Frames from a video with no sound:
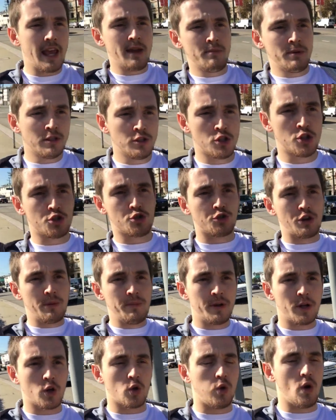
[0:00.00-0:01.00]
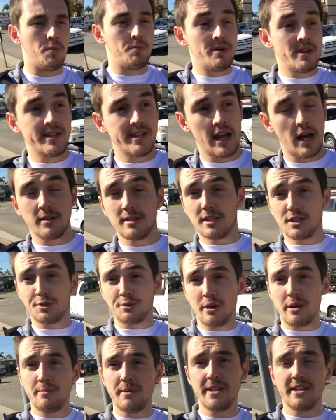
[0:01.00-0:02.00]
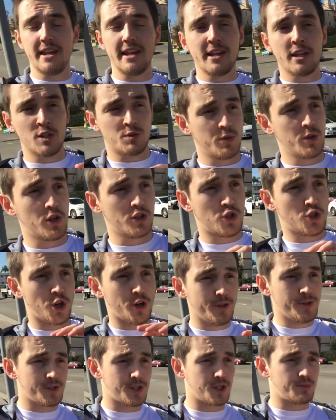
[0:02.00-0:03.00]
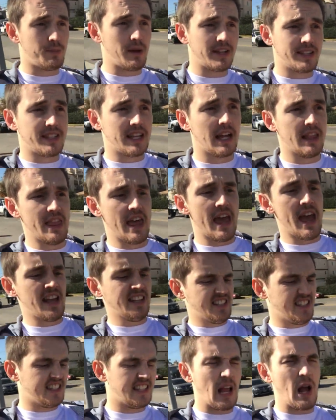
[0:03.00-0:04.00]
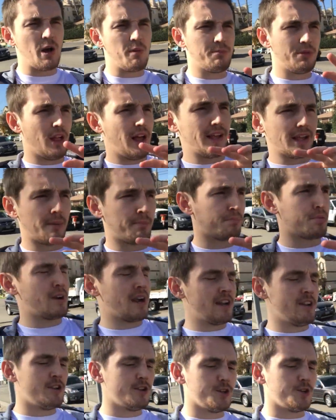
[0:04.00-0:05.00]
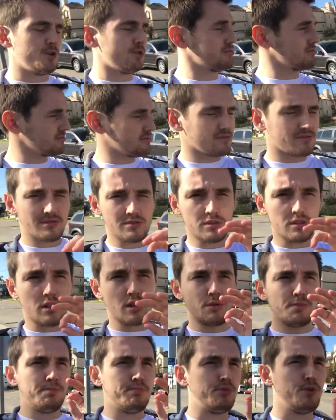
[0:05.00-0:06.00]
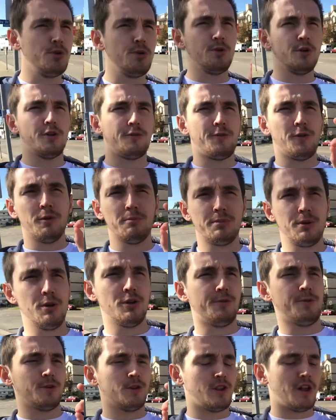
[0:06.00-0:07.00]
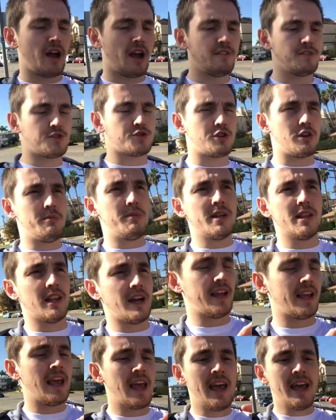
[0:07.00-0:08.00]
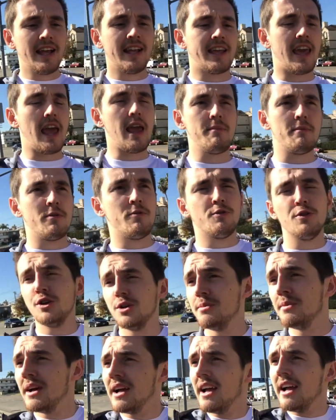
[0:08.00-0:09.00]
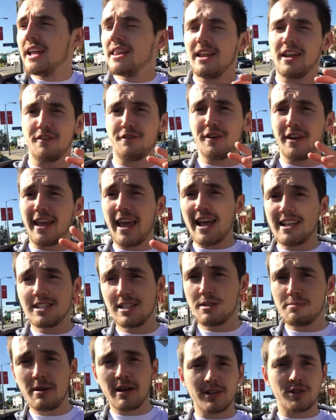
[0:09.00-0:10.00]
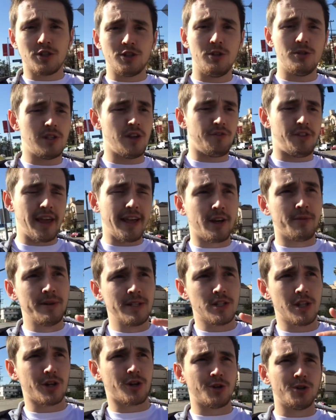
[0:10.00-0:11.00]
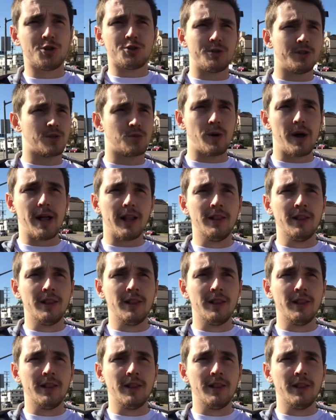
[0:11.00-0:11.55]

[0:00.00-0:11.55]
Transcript: gaming streaming equipment down to 3BD because we've got tons of space down there. Set up like a brand new, beautiful, beautiful live streaming, like, gaming room, like, for guests to be able to use if they come into the country as